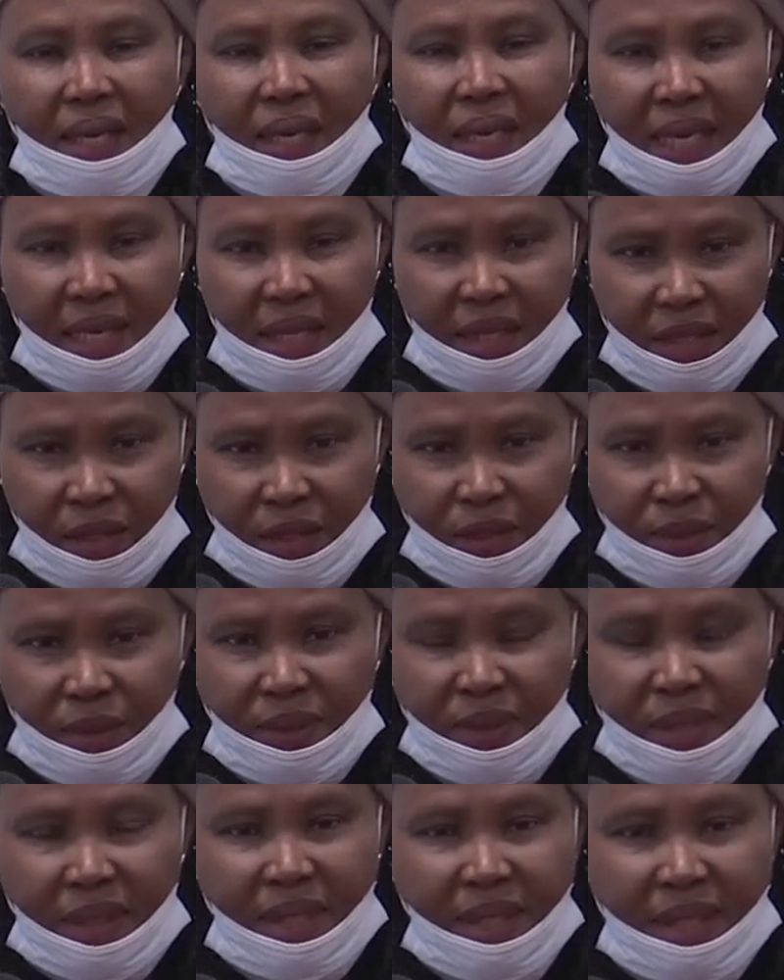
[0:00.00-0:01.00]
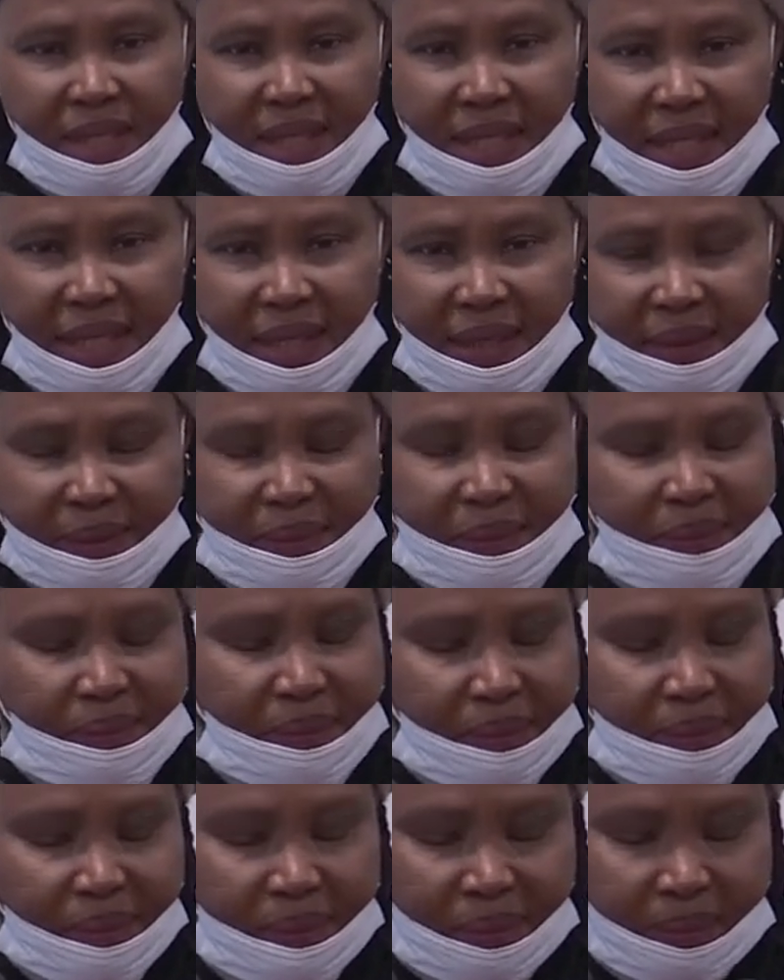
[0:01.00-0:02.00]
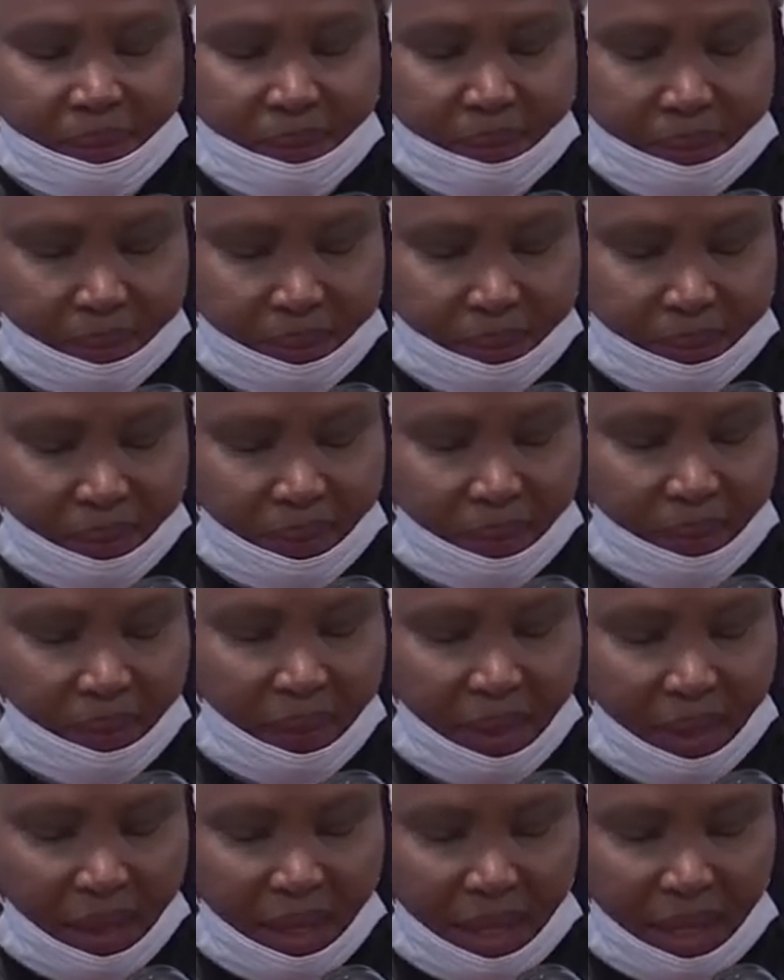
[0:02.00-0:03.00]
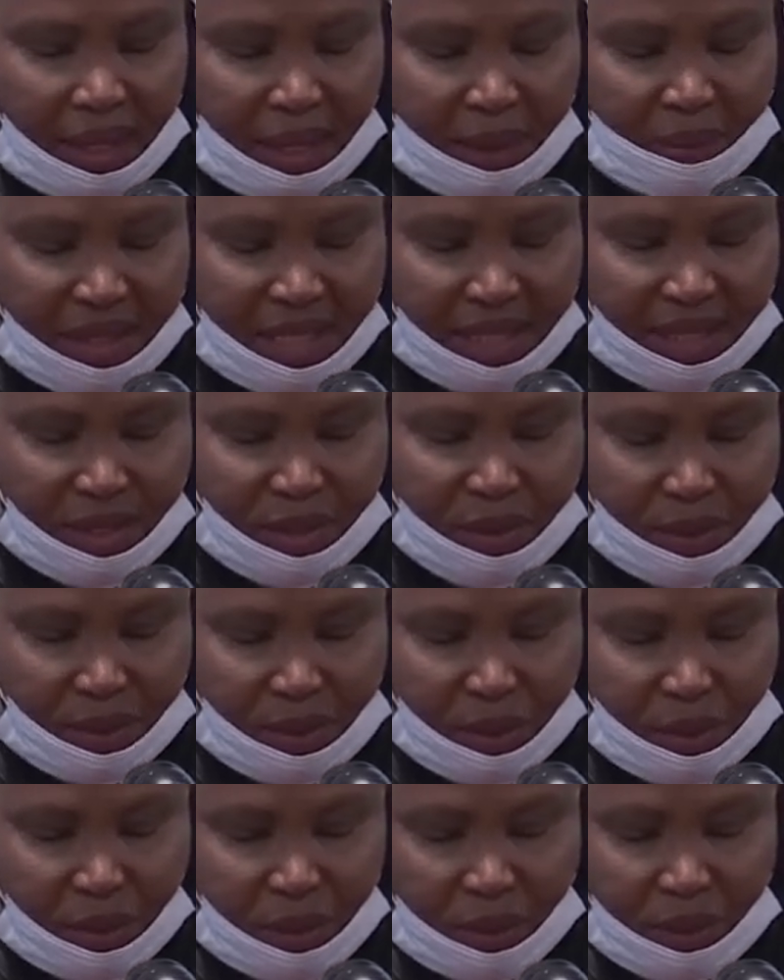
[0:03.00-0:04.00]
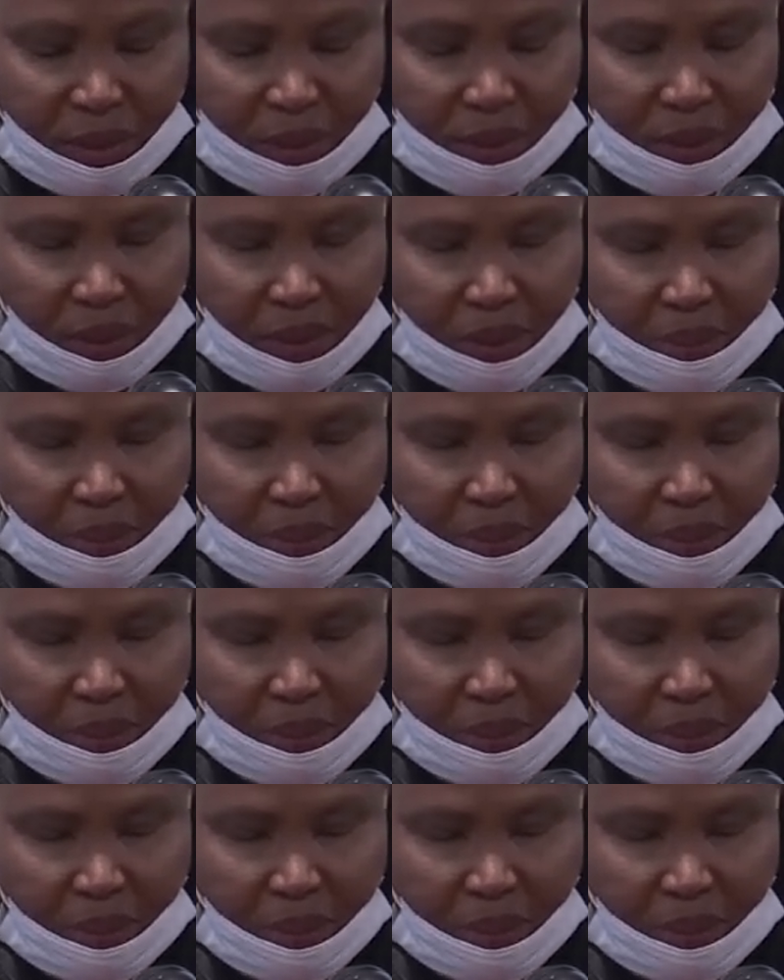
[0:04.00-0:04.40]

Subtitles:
Like you, Christine, I'm just so